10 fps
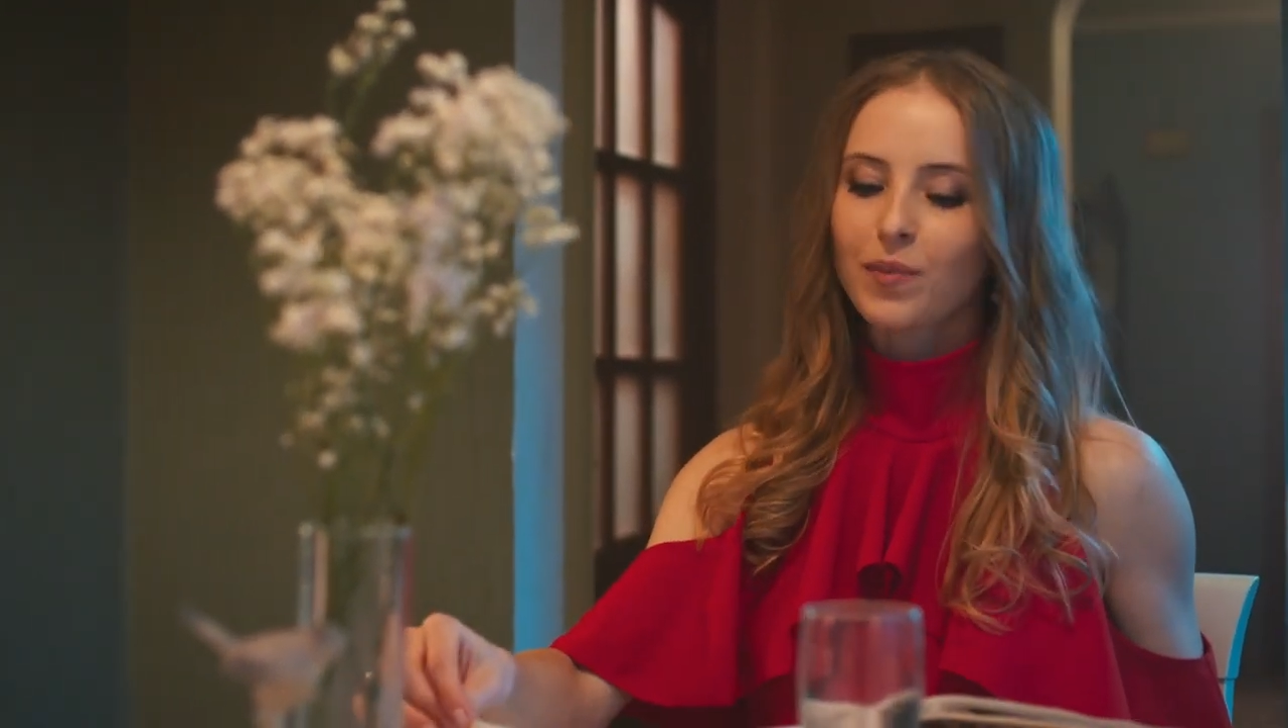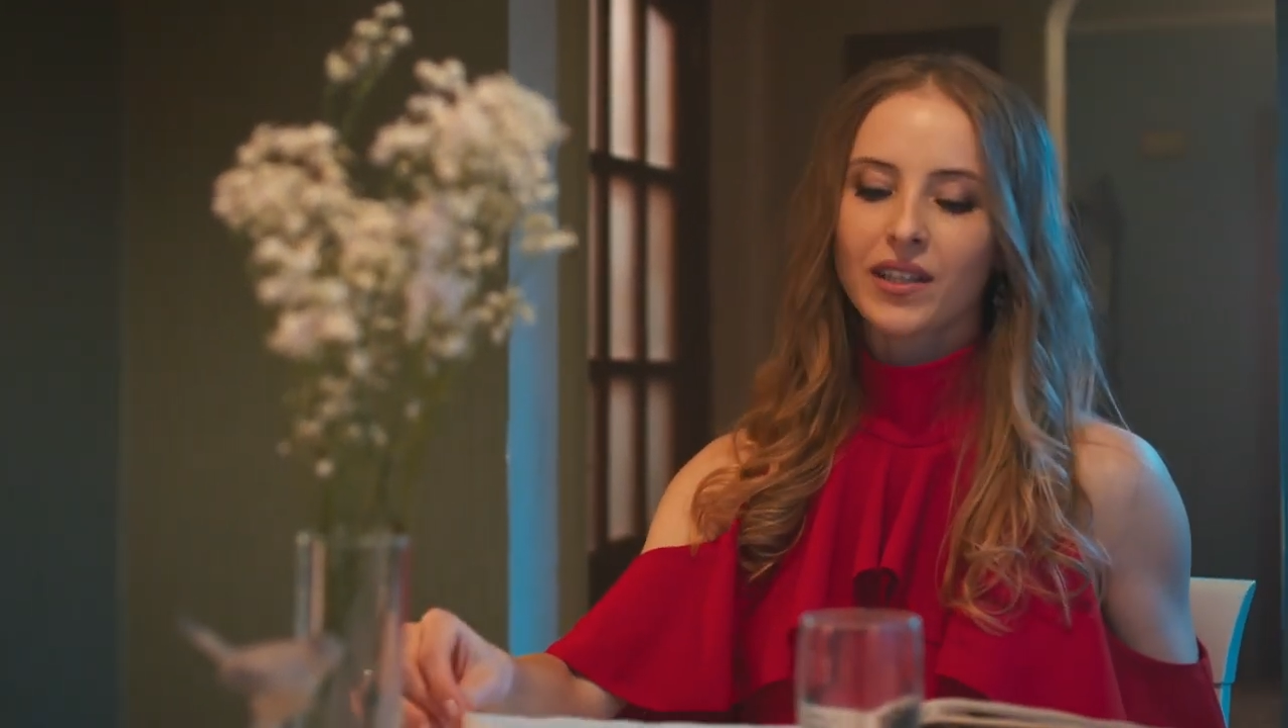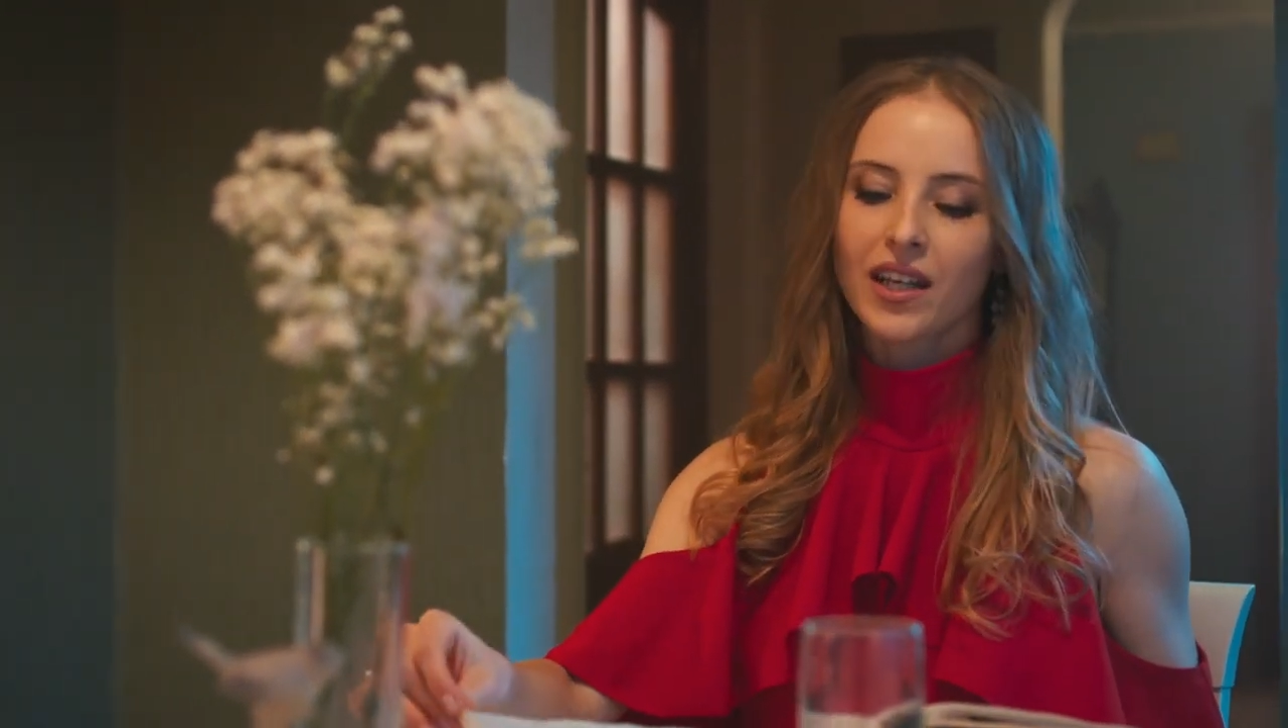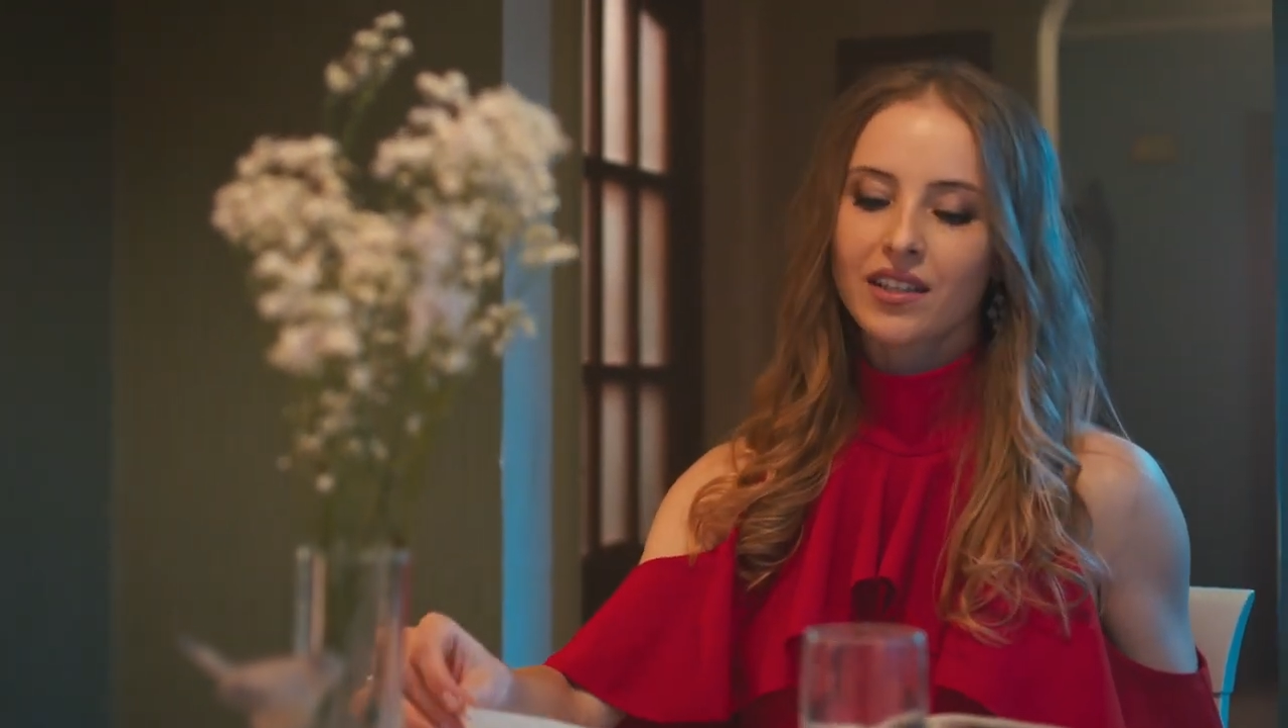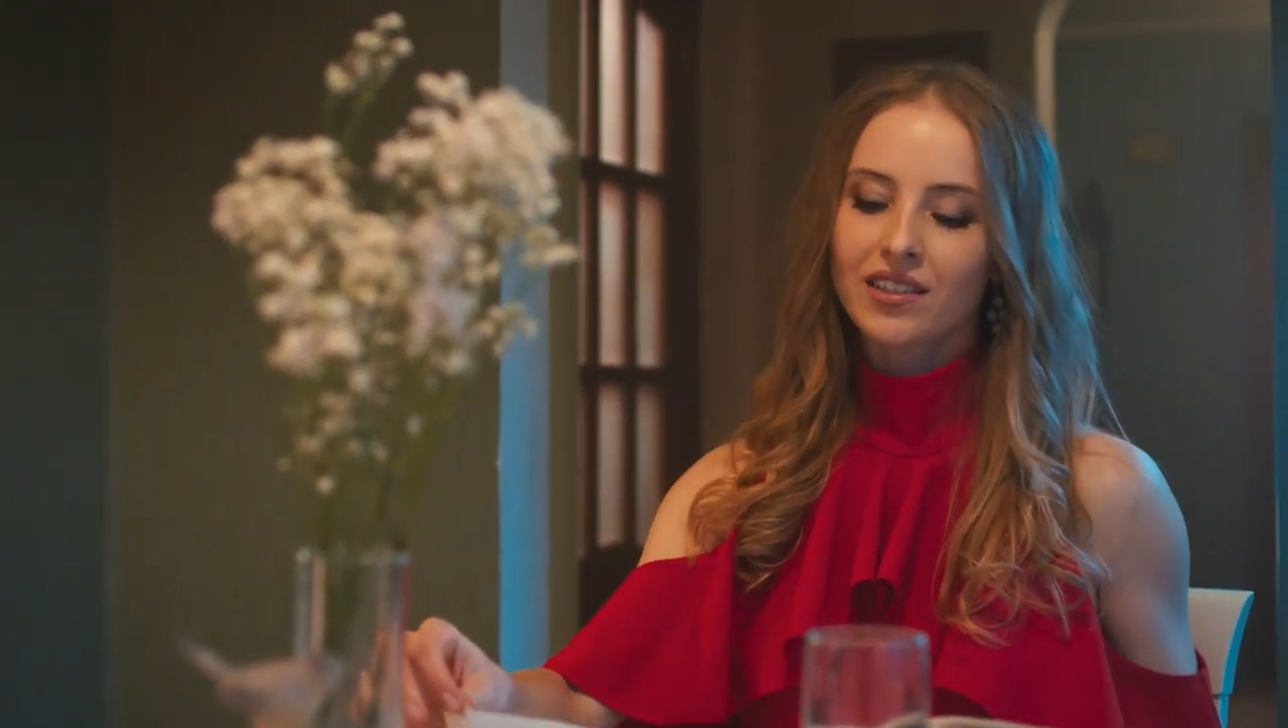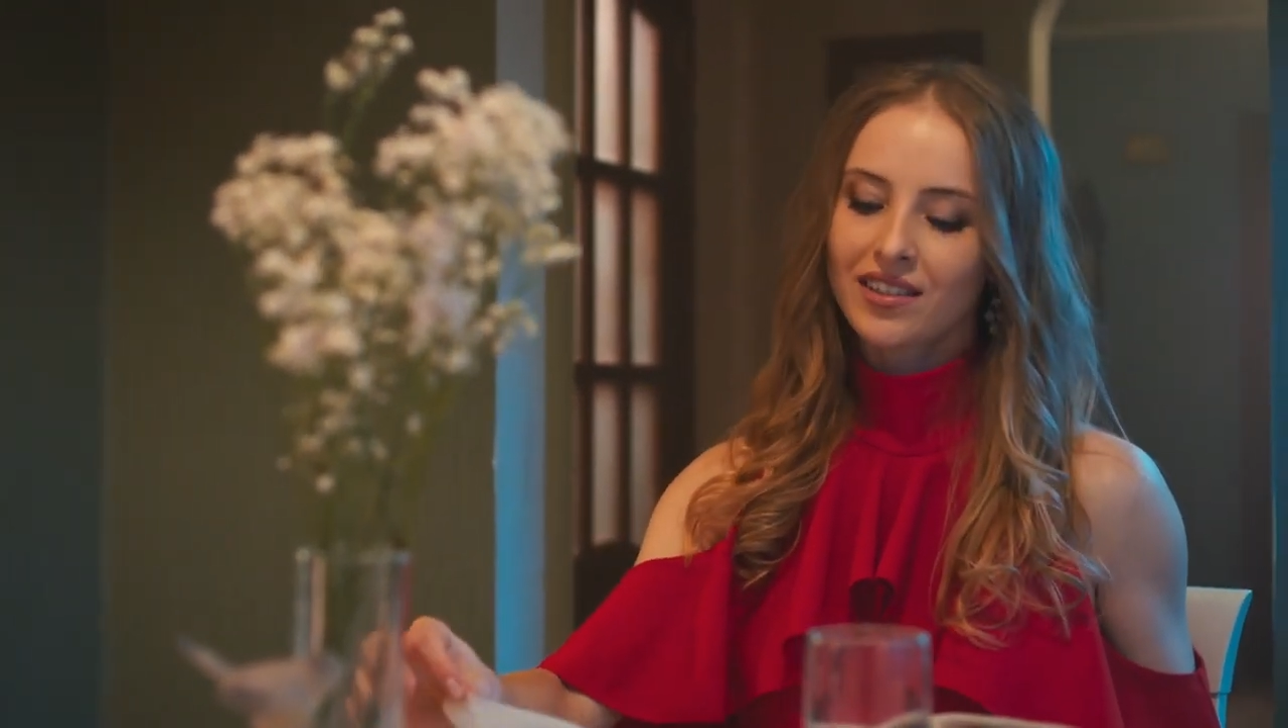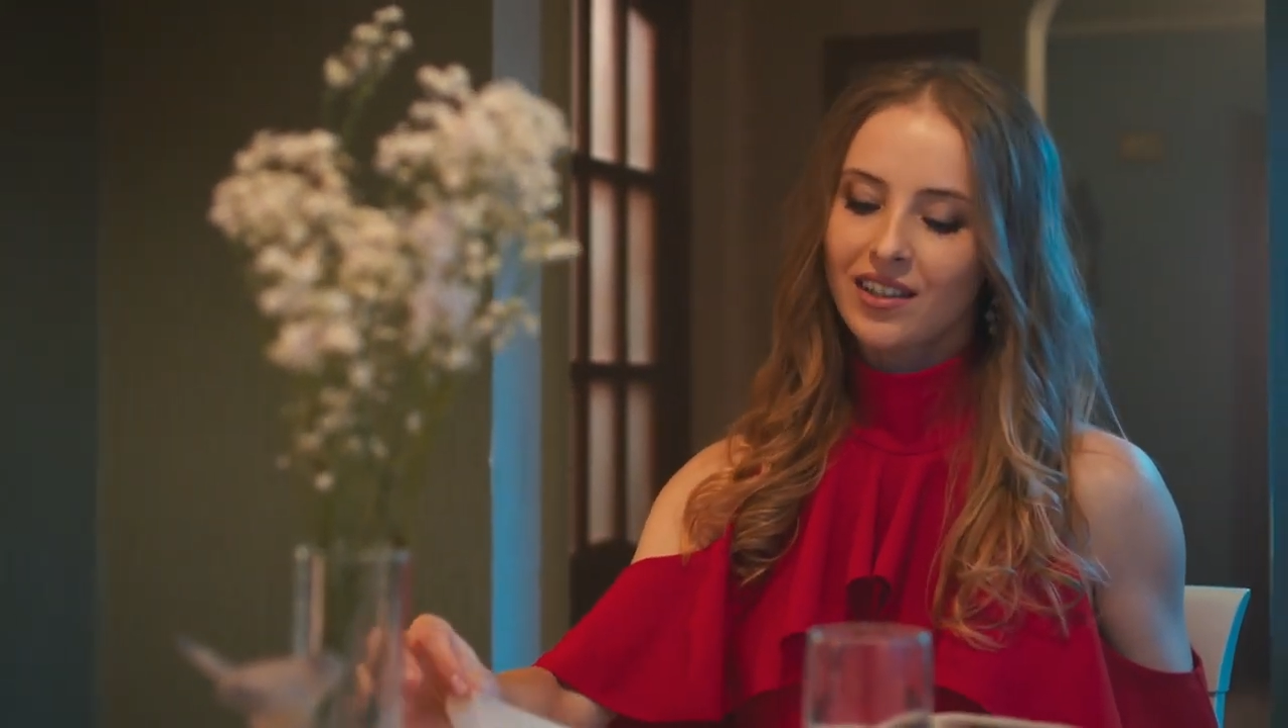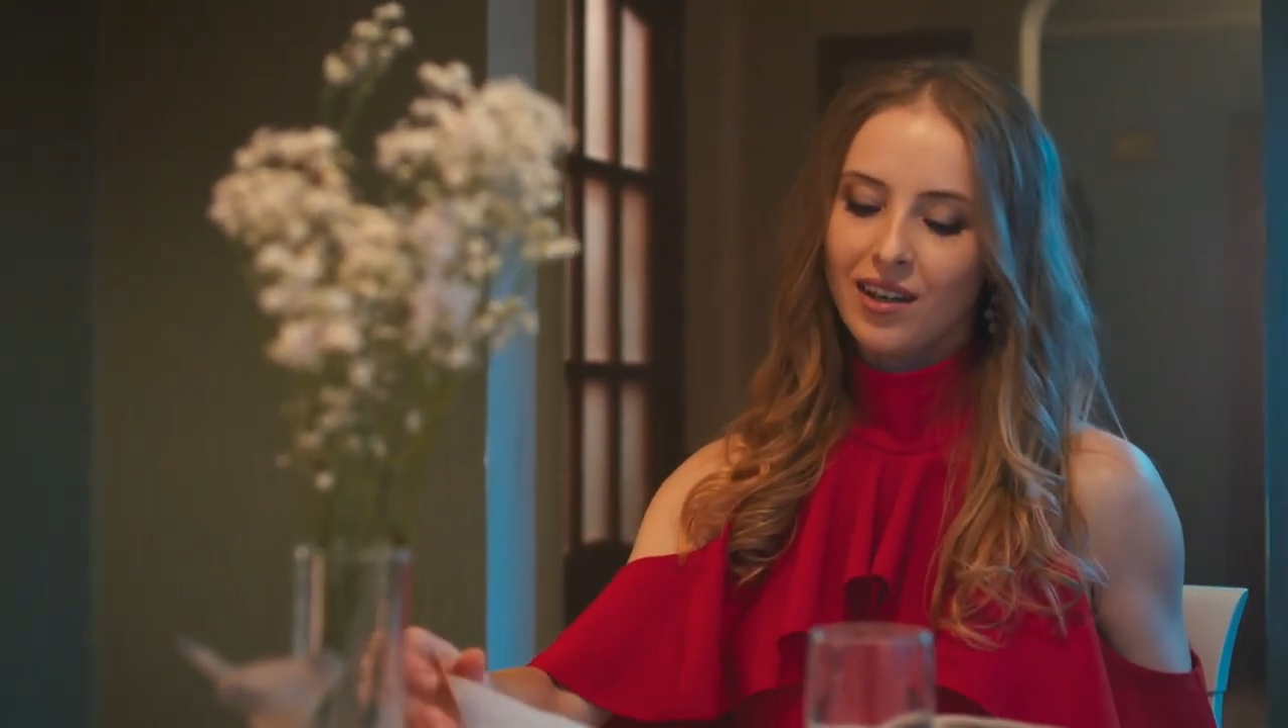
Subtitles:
baby